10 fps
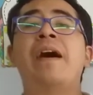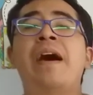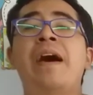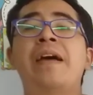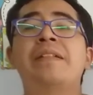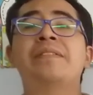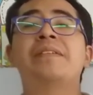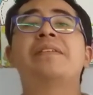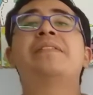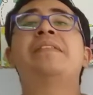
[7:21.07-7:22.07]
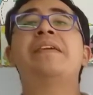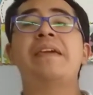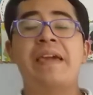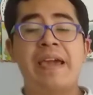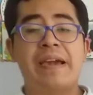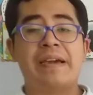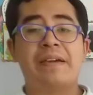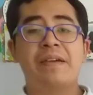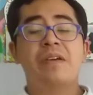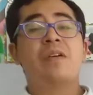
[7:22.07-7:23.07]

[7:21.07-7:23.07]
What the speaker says: and the egg.